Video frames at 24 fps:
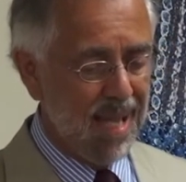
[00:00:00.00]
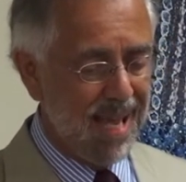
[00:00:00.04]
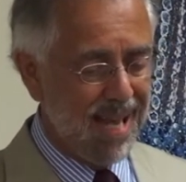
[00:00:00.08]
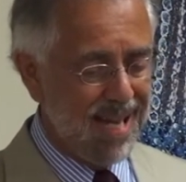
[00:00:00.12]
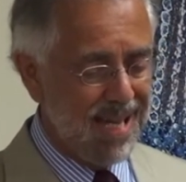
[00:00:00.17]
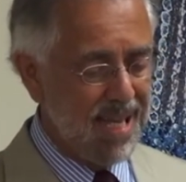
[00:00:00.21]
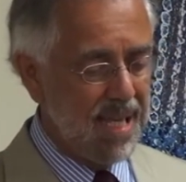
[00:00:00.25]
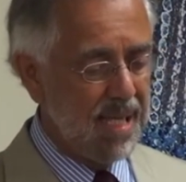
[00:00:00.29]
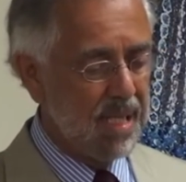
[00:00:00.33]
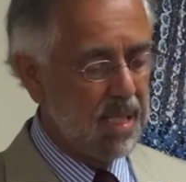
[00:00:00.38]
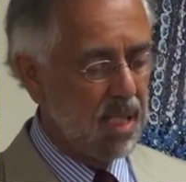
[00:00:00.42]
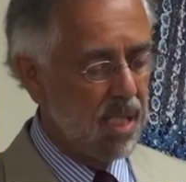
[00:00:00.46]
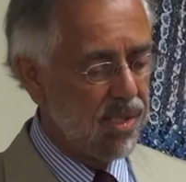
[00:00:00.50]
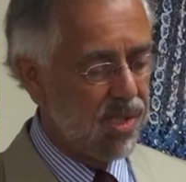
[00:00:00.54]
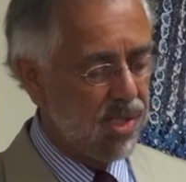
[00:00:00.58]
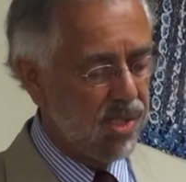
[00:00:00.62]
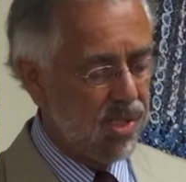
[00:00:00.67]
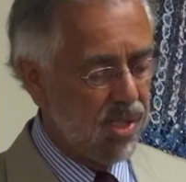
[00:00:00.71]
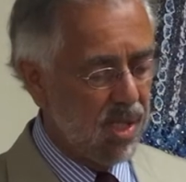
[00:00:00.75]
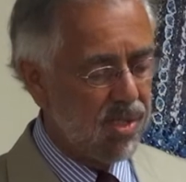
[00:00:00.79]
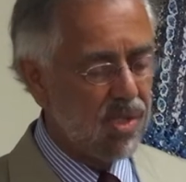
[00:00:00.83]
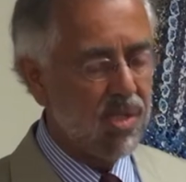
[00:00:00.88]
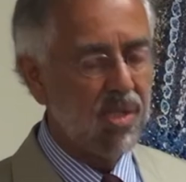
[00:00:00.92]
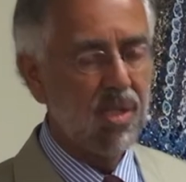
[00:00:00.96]
And he
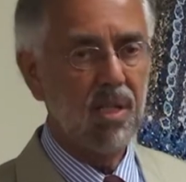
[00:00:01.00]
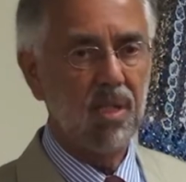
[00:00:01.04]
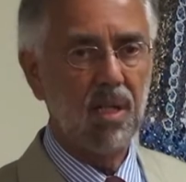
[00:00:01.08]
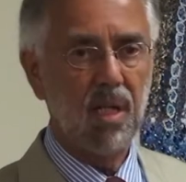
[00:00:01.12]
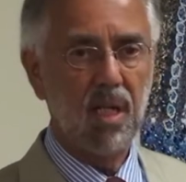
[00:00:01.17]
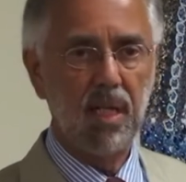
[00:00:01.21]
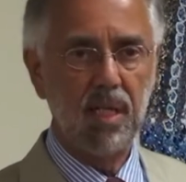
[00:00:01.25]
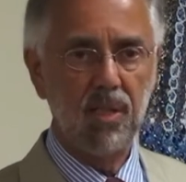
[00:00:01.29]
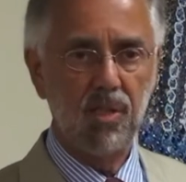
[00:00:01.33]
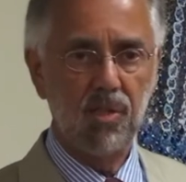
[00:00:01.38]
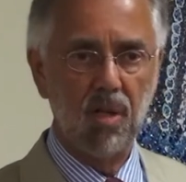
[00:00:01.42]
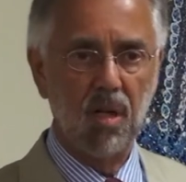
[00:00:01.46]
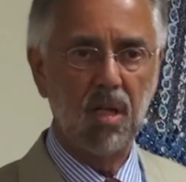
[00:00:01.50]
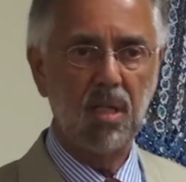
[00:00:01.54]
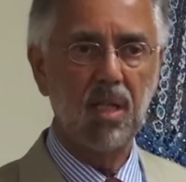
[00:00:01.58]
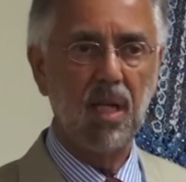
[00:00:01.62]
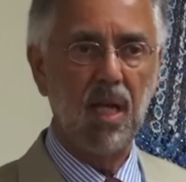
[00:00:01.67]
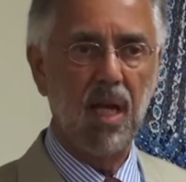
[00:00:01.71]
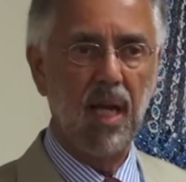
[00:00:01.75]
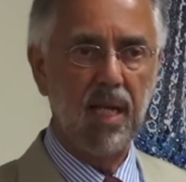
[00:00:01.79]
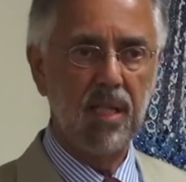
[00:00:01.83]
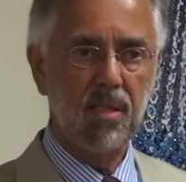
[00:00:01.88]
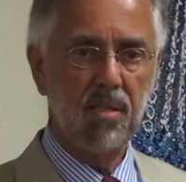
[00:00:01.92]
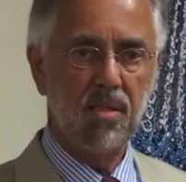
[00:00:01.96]
consistently
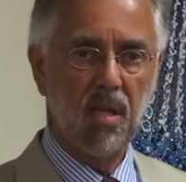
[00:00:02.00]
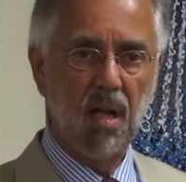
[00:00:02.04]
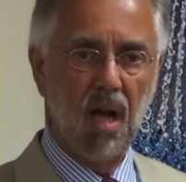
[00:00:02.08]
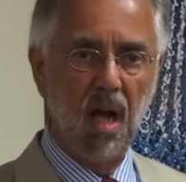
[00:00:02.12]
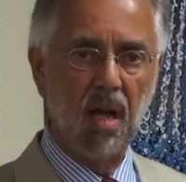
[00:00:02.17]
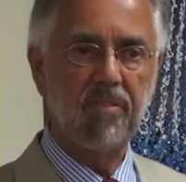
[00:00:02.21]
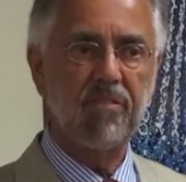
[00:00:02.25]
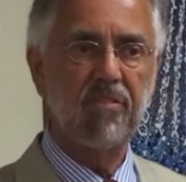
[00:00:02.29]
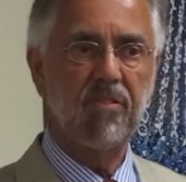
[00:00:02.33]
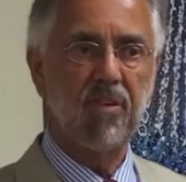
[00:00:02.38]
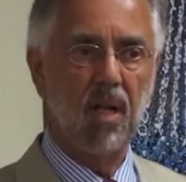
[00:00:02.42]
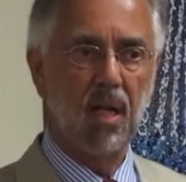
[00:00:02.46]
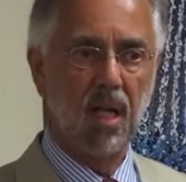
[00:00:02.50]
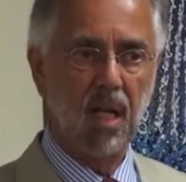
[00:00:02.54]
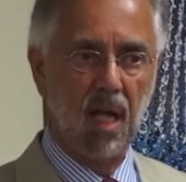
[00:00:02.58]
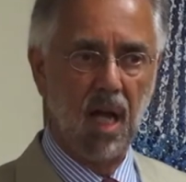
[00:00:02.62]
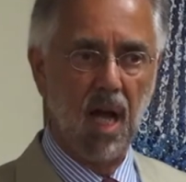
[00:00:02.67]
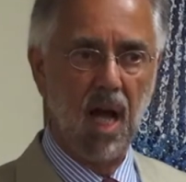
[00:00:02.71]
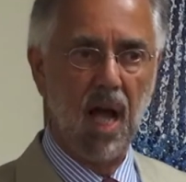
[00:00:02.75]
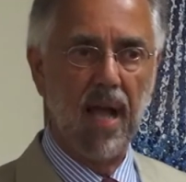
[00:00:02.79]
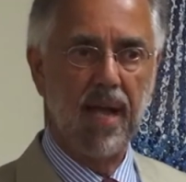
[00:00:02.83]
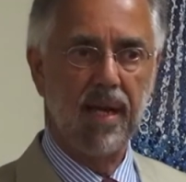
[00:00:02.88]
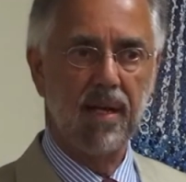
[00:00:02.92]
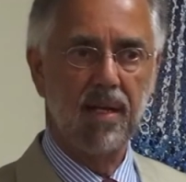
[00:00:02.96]
took a tough
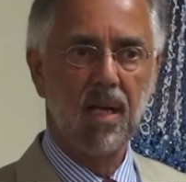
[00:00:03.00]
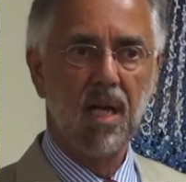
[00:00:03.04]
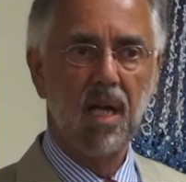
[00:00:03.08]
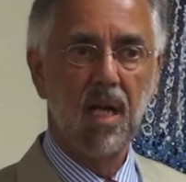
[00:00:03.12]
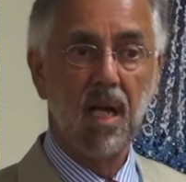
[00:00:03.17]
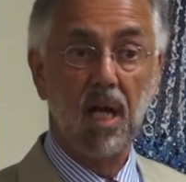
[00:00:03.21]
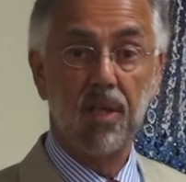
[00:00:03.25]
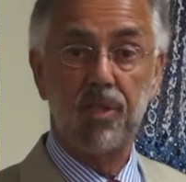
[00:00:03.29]
line,